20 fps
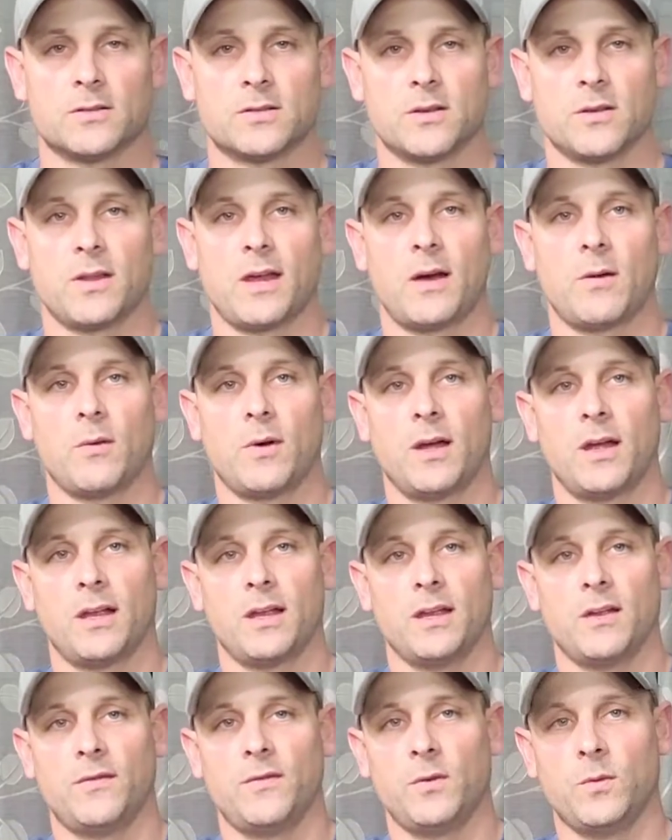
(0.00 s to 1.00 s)
So that
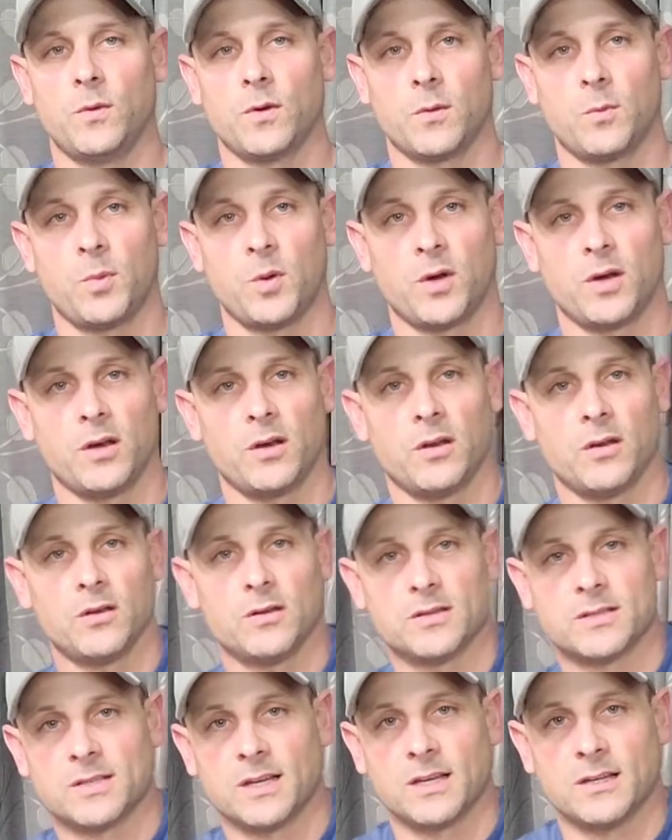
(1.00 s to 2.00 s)
way, if you want to put it,
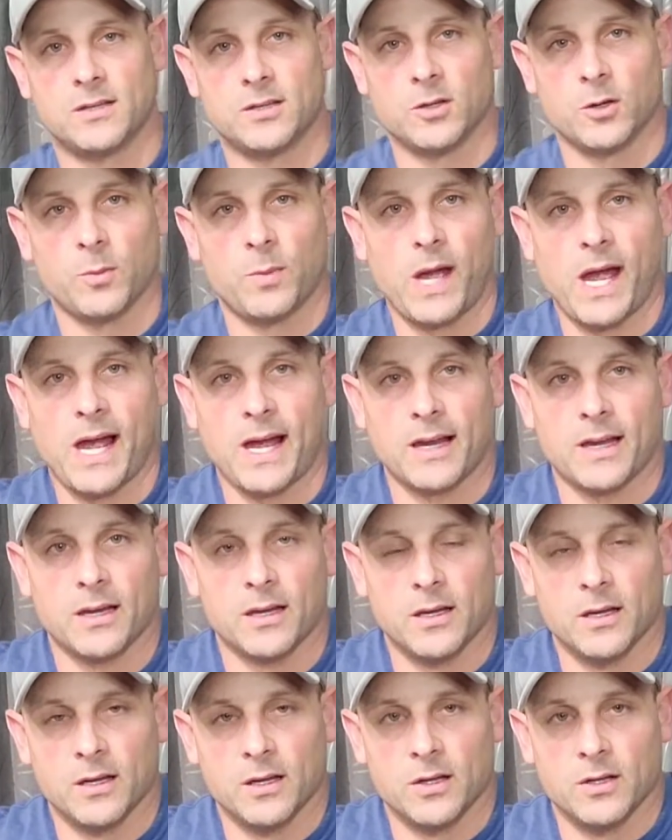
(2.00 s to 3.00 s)
say, to your back,
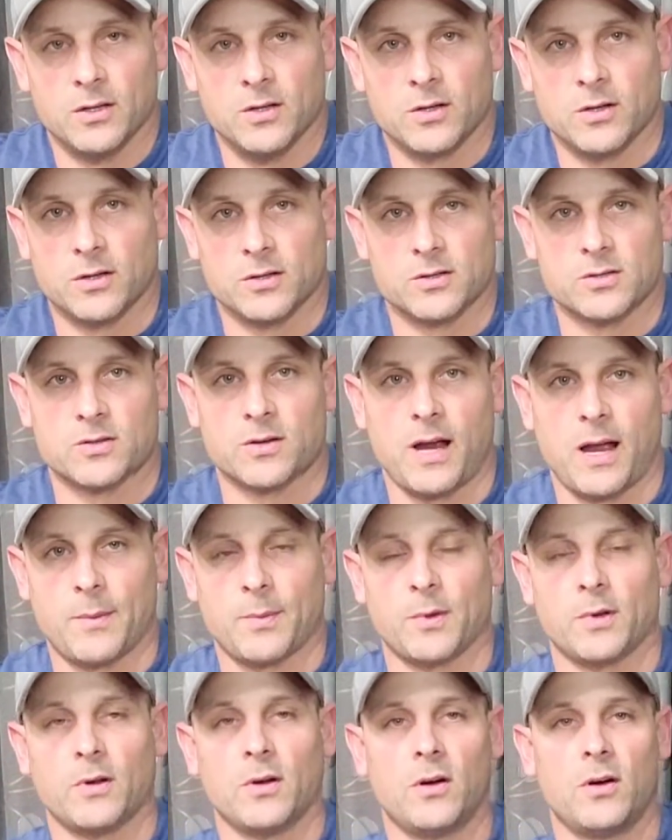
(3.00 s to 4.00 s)
you can
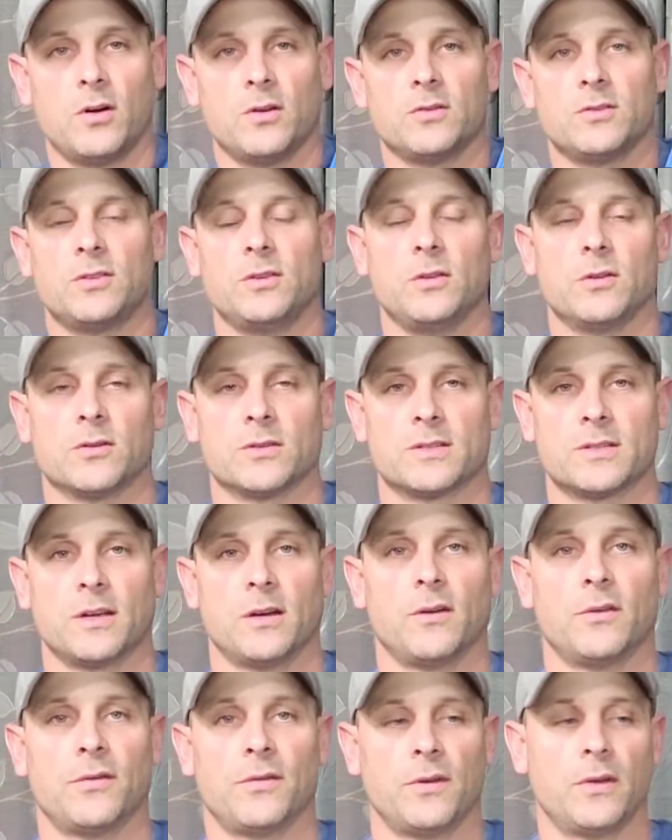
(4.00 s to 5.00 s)
strap it onto
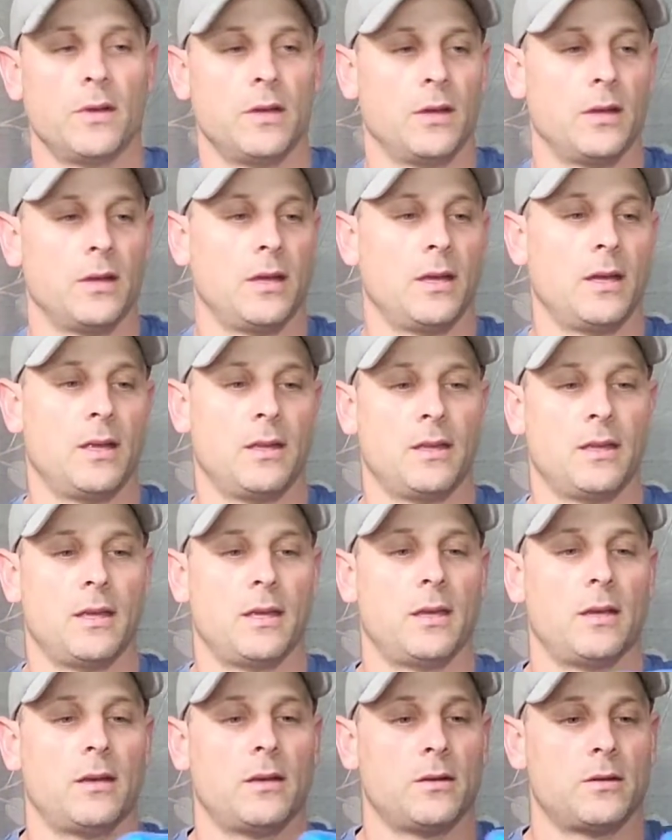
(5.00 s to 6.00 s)
yourself and
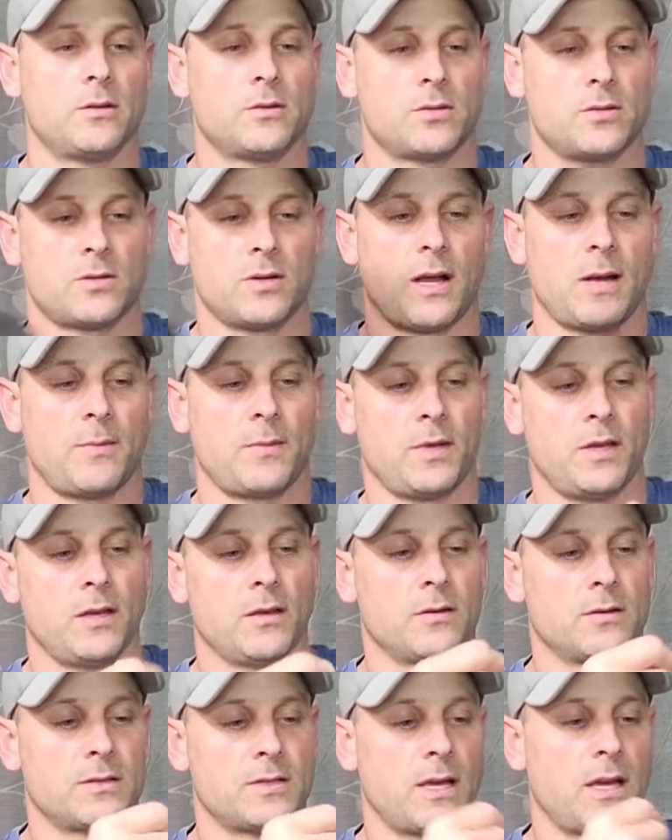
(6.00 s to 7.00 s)
then strap the
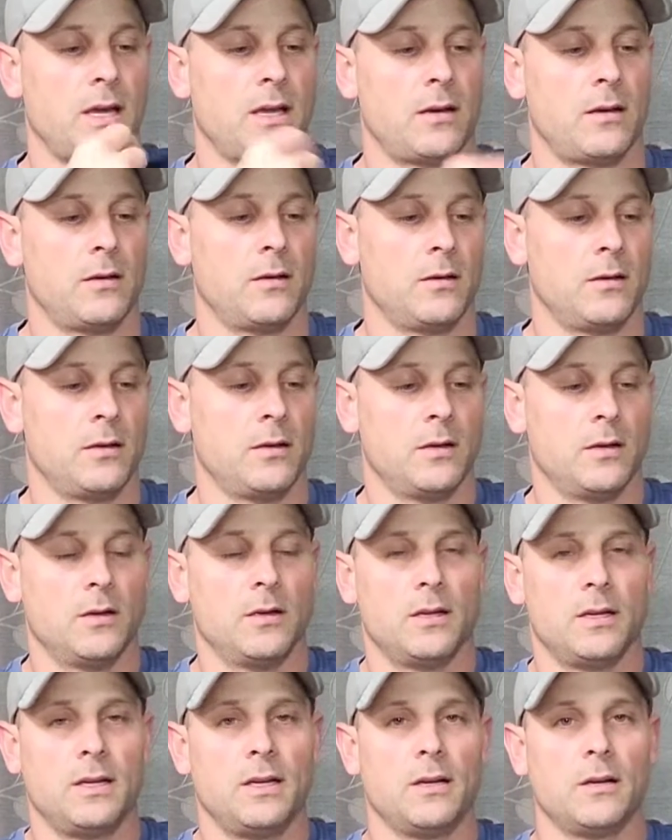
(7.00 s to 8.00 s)
other side
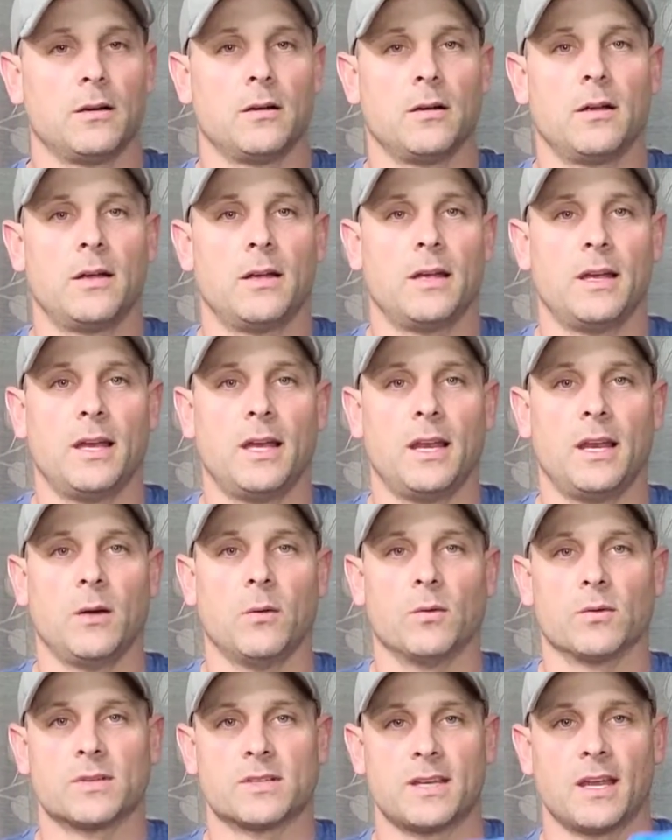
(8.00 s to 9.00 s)
here, and
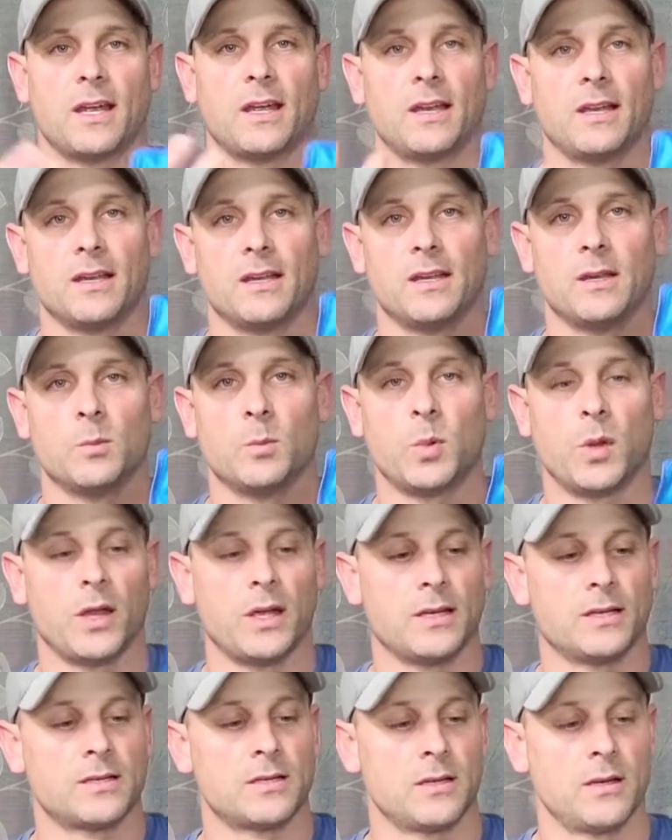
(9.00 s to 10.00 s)
it will stay in
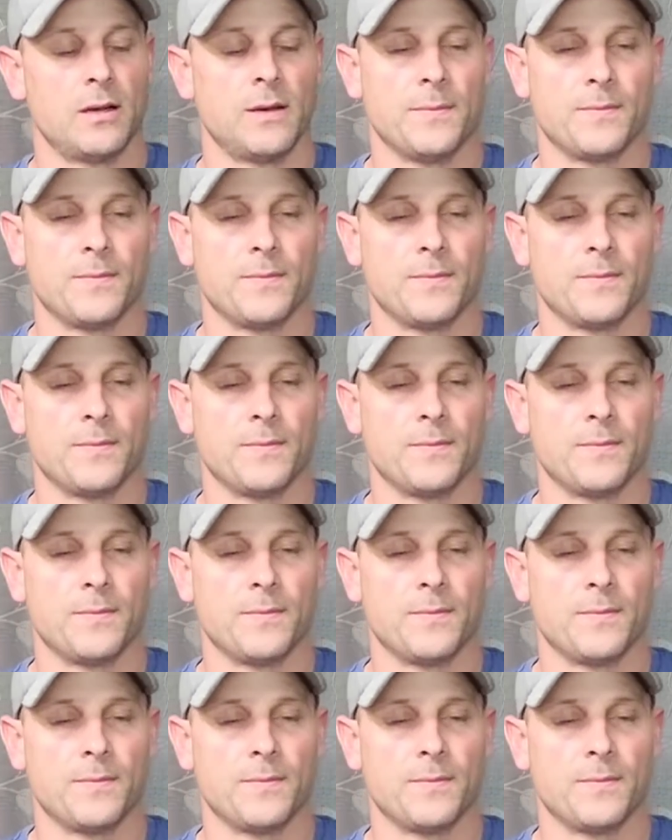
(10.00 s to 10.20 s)
place.